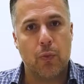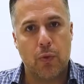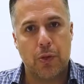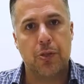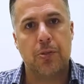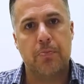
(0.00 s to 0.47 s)

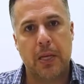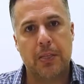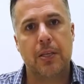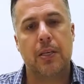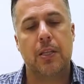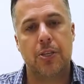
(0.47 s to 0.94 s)
we're just
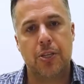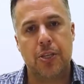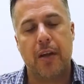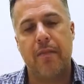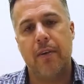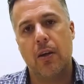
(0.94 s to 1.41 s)
basically
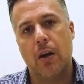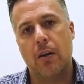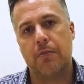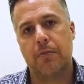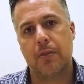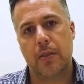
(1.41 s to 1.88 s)
shaving
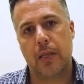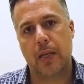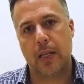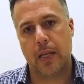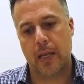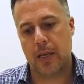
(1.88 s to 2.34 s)
off
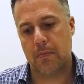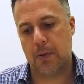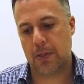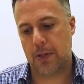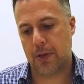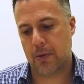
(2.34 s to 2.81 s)
the clean
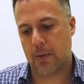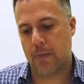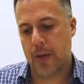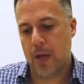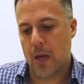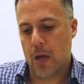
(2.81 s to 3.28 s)
material.